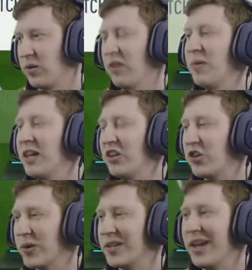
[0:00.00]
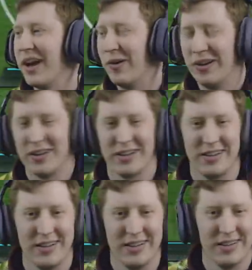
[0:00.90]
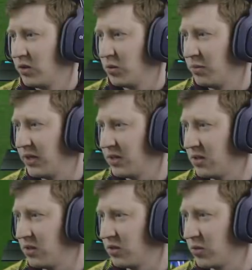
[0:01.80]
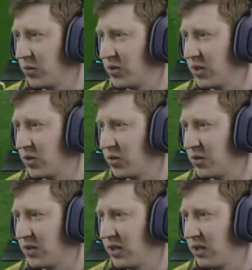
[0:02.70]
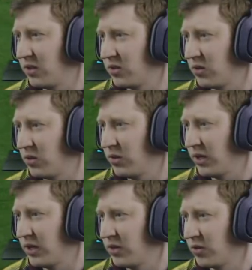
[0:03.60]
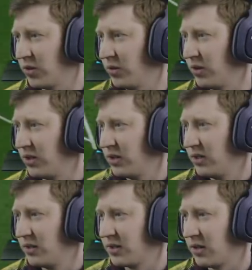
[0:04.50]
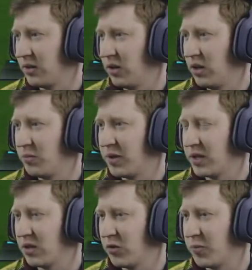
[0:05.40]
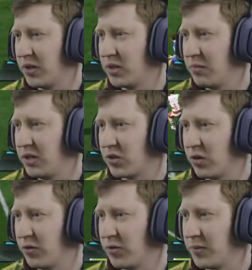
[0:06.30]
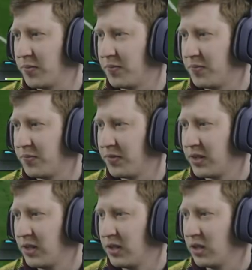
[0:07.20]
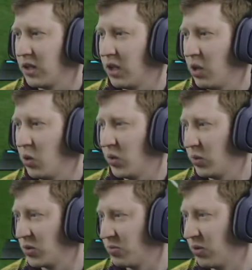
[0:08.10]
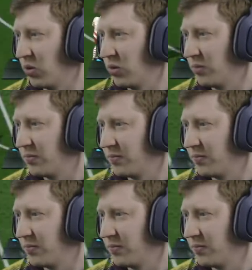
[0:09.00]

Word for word: give me injuries now. Mason drills that across there to Andrew down the line. Picked off by Dimitrov. Oh, that was poor.